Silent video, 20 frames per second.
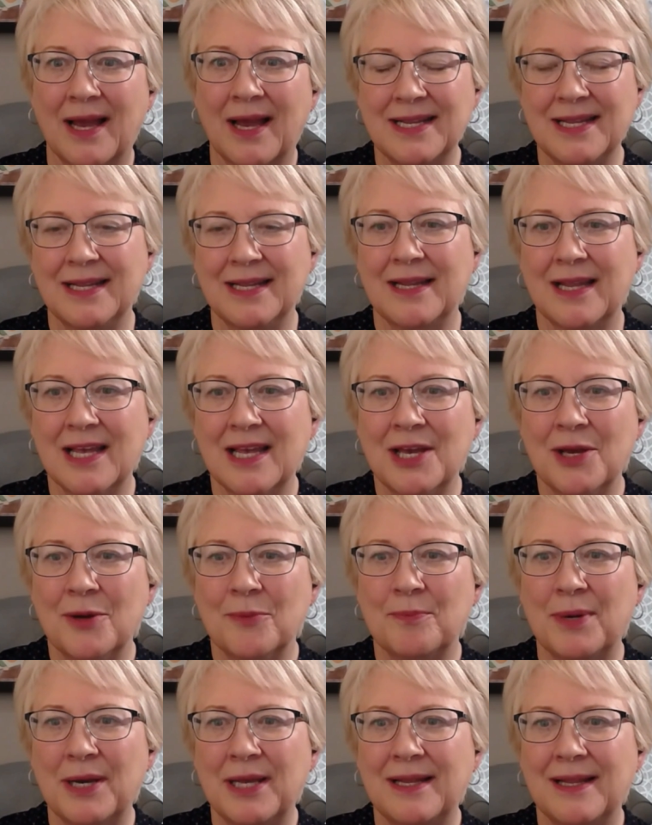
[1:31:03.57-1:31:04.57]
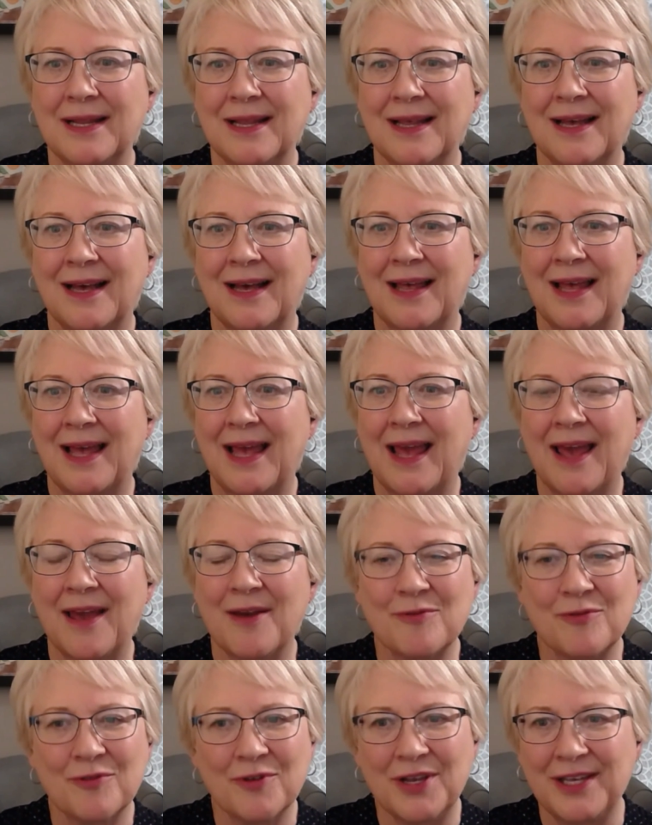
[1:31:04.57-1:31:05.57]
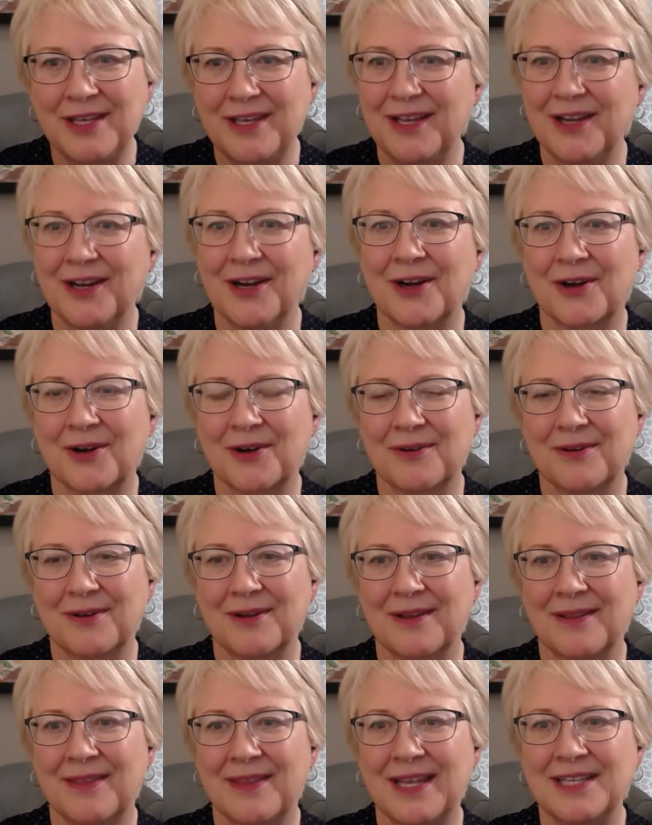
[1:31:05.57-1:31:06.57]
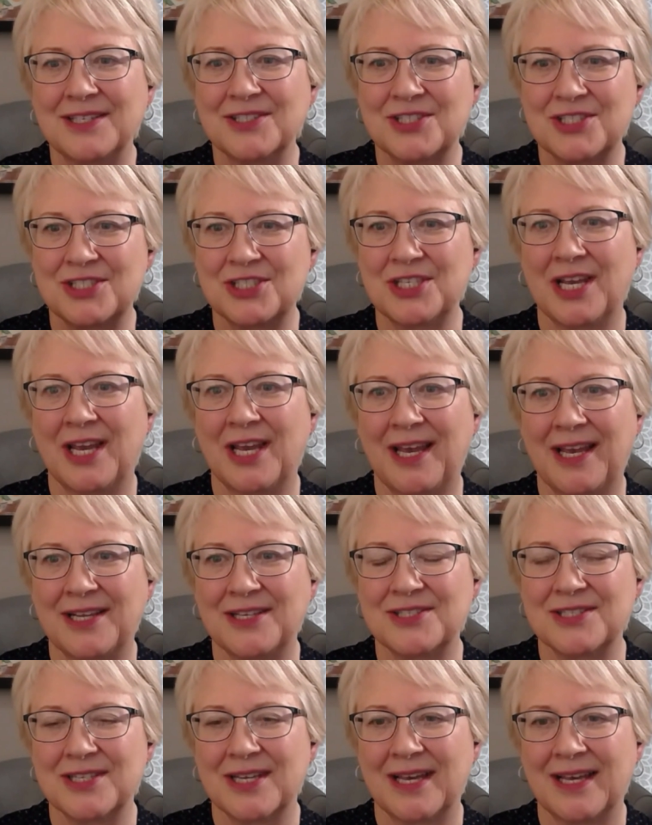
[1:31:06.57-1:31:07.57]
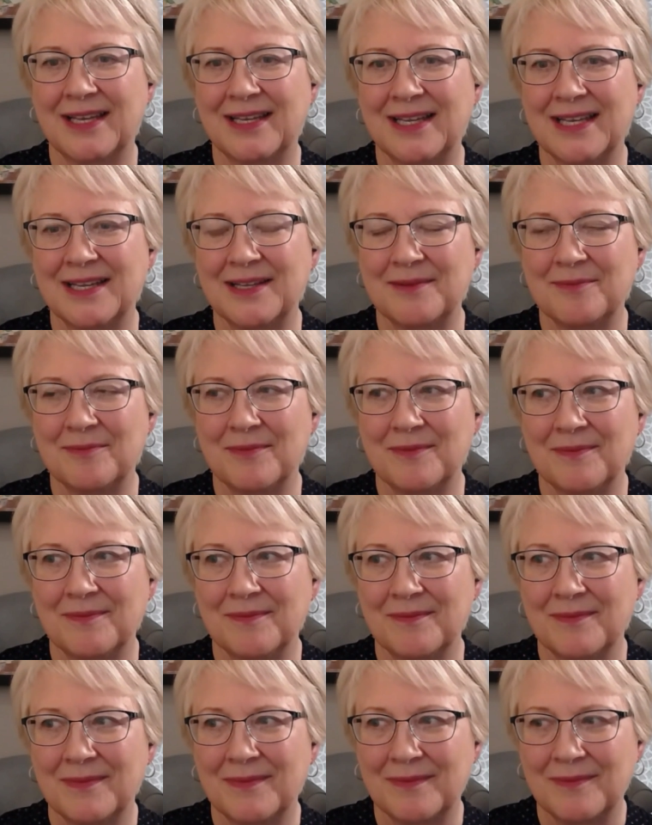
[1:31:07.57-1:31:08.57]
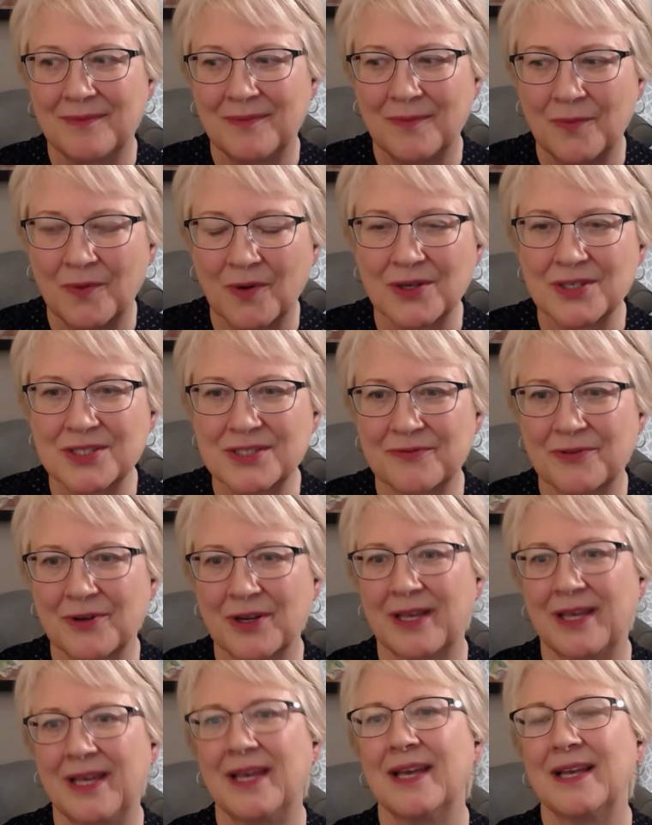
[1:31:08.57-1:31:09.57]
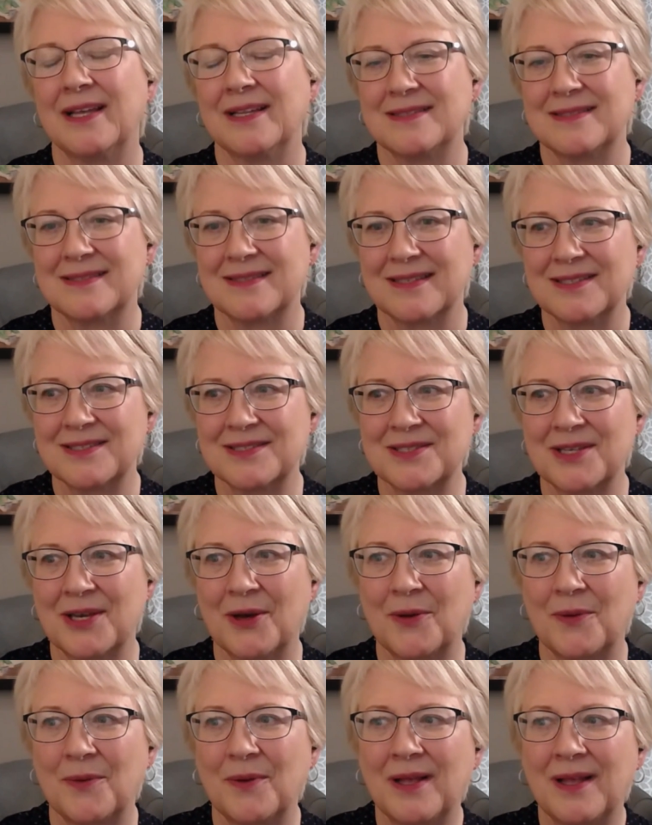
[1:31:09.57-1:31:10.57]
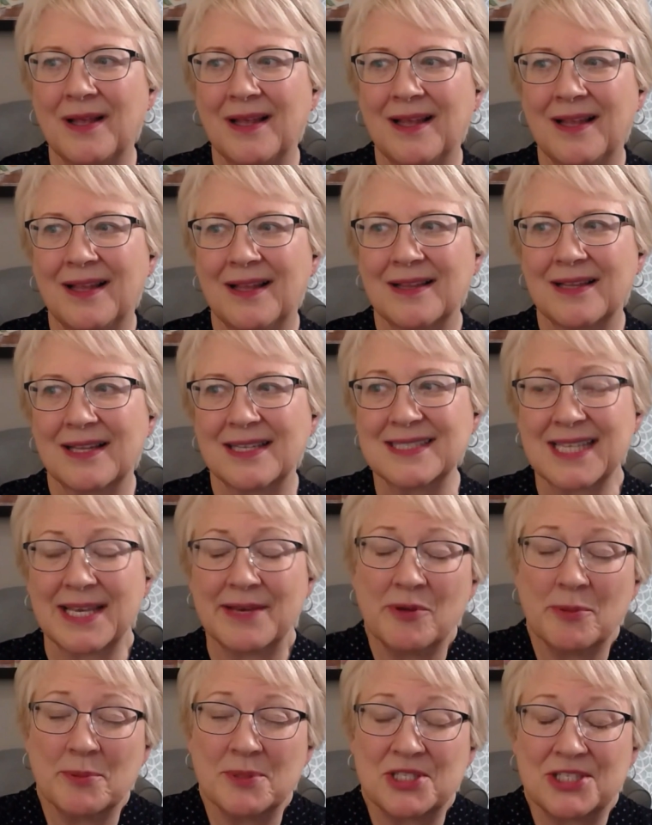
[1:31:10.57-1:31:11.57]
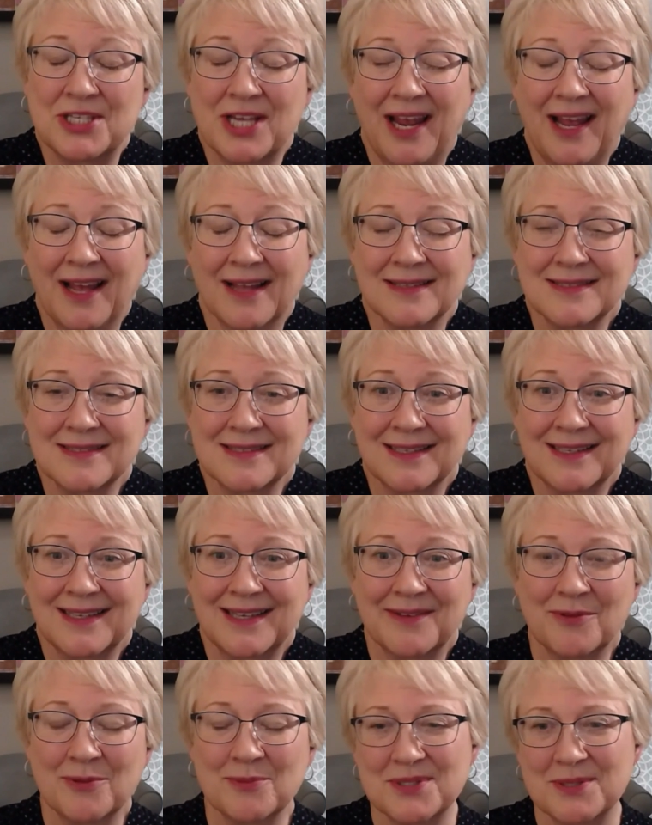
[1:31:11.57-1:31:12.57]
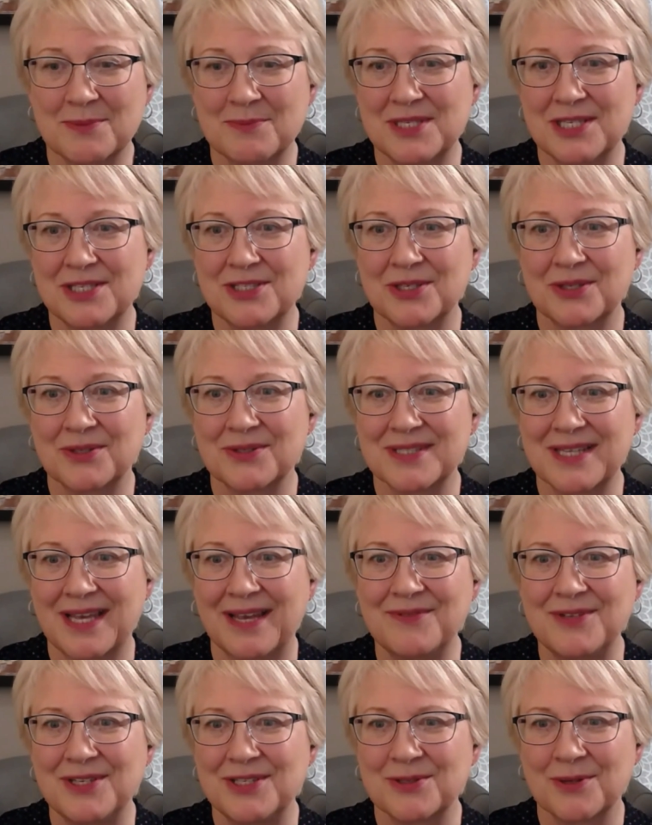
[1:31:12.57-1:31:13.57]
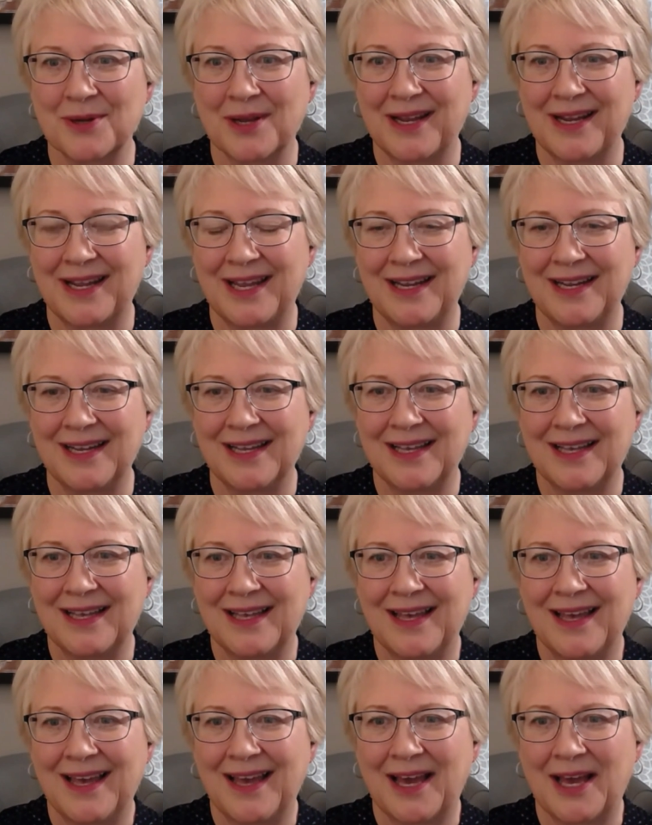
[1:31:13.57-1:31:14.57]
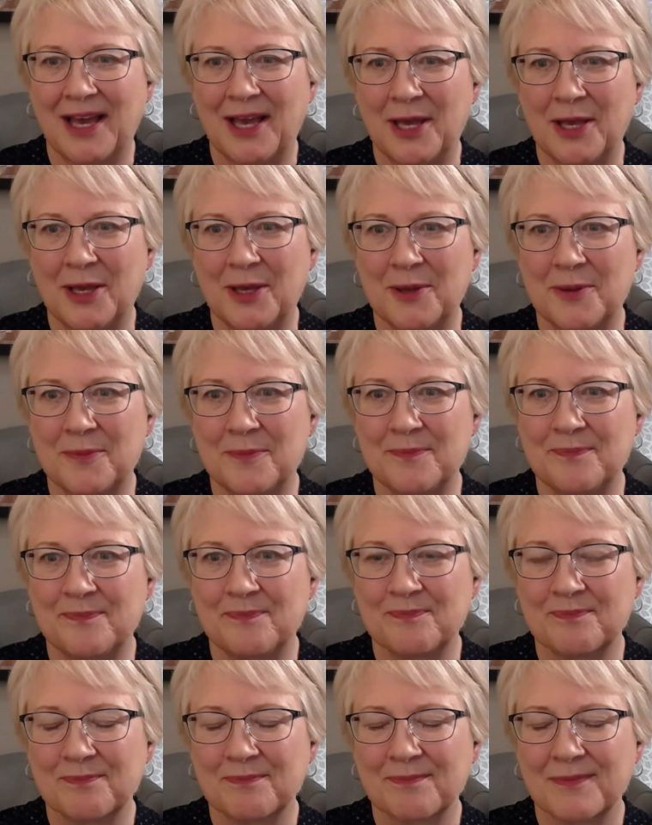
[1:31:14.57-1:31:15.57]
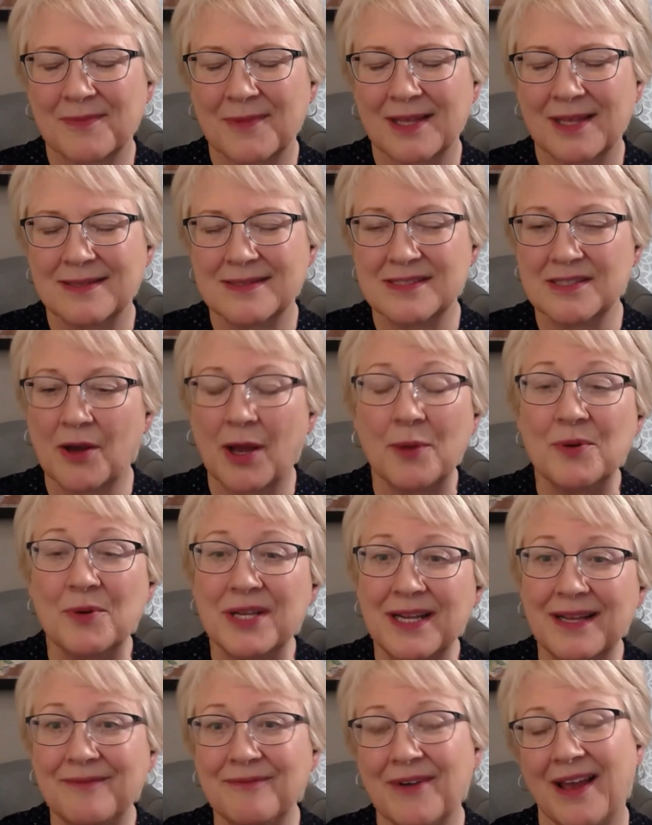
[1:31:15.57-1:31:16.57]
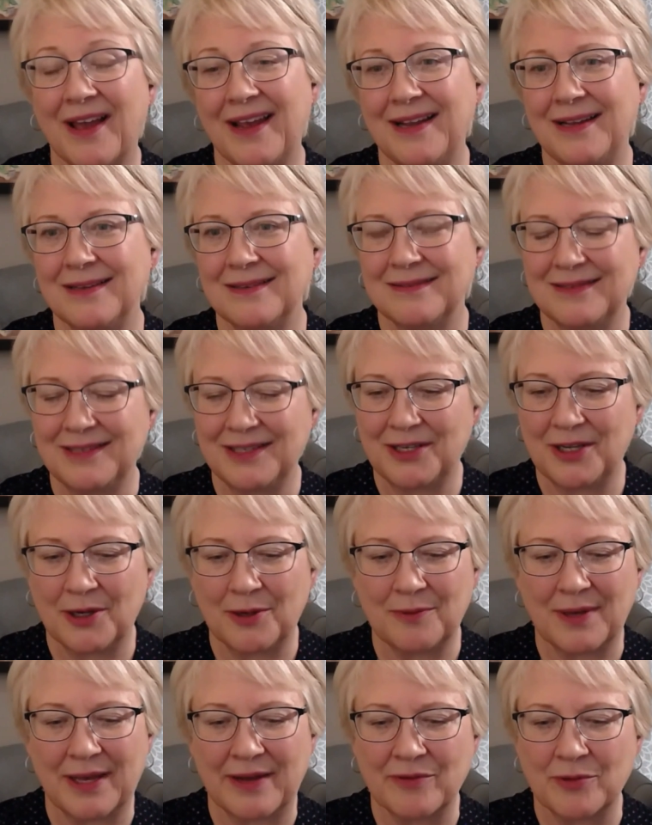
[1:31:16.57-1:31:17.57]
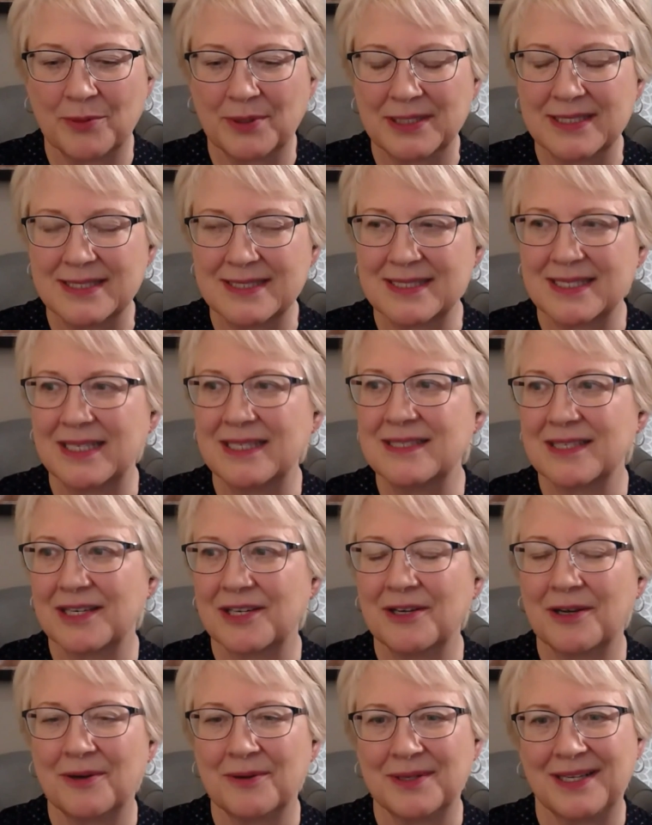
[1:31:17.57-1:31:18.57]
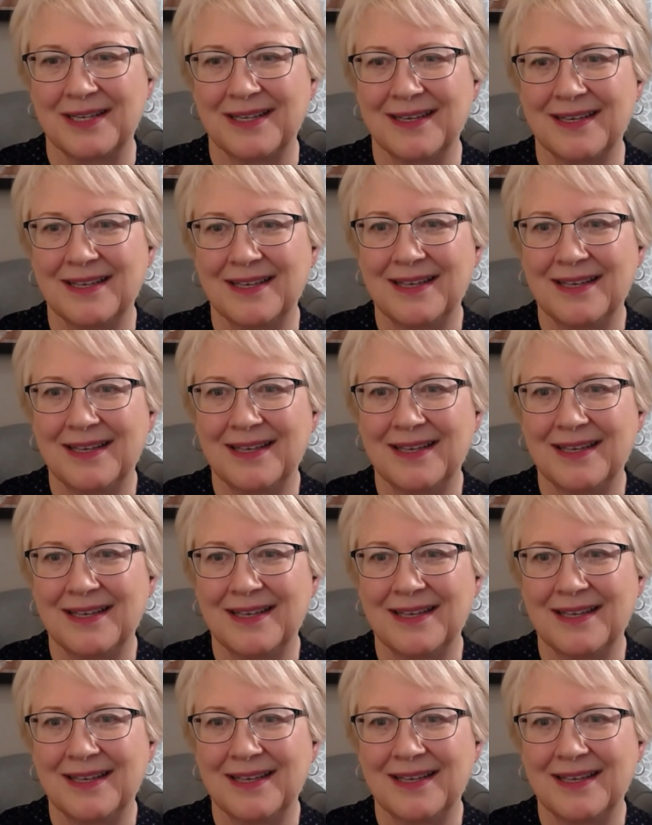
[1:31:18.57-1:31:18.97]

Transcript: I didn't, but every year things change and get worse for kids. So let's give them a chance and give them some digital safety training. Um, so I would invite, you know, everyone listening to go and